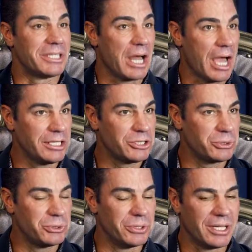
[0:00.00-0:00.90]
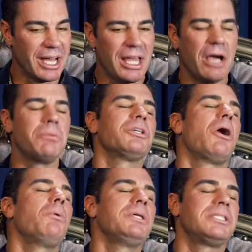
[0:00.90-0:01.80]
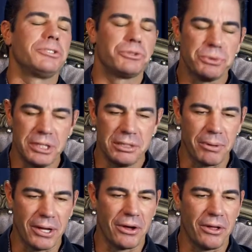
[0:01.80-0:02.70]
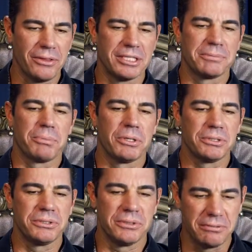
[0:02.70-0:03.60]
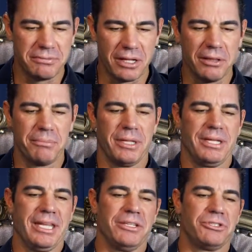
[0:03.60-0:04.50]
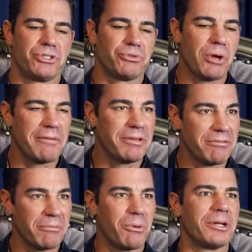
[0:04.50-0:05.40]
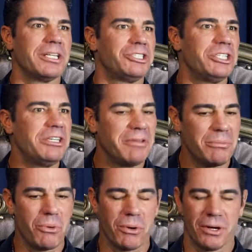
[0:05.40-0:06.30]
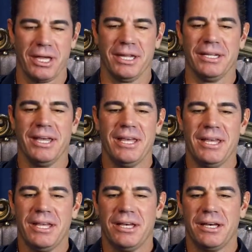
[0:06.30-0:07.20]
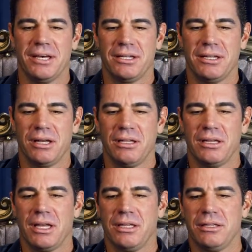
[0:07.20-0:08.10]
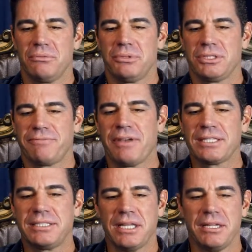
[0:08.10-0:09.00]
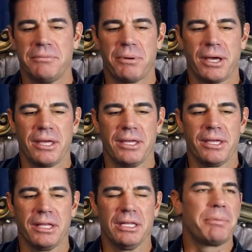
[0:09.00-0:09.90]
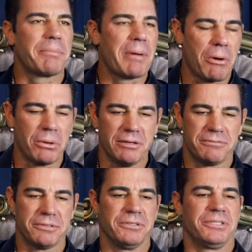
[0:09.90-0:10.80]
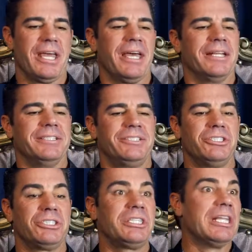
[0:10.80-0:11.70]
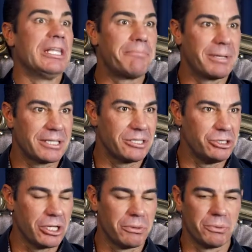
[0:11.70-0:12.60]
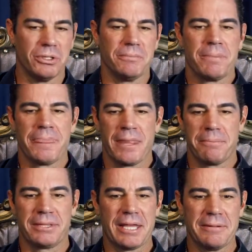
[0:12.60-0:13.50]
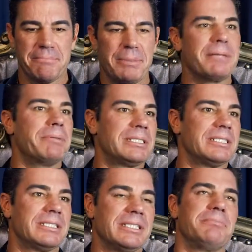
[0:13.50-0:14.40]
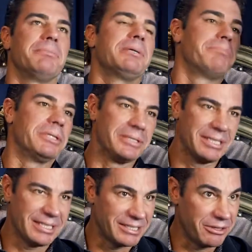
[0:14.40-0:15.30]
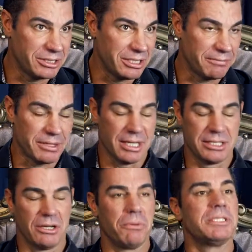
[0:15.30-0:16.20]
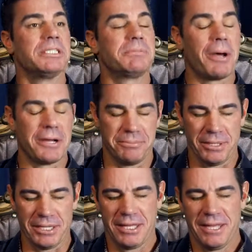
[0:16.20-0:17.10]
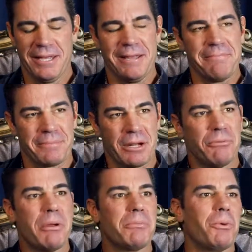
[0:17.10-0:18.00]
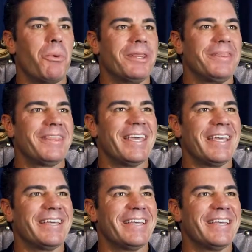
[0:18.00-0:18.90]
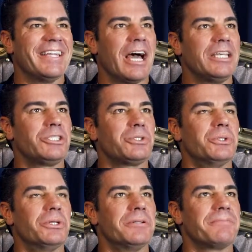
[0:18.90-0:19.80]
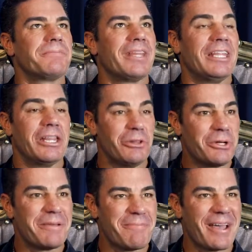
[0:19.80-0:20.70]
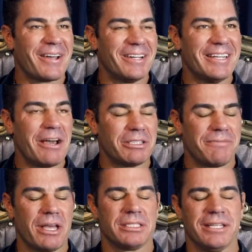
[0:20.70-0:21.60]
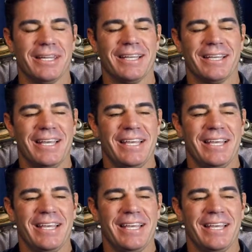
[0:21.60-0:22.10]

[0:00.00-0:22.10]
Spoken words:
in high school. I was always intrigued by all this personal development and striving for more and achieving more. And I was fascinated by Olympic powerlifters and just the Olympics in general, but then big businesses and big buildings and all these different things. It always inspired me. But I remember one thing in high school, and then looking back on it now, it's fascinating.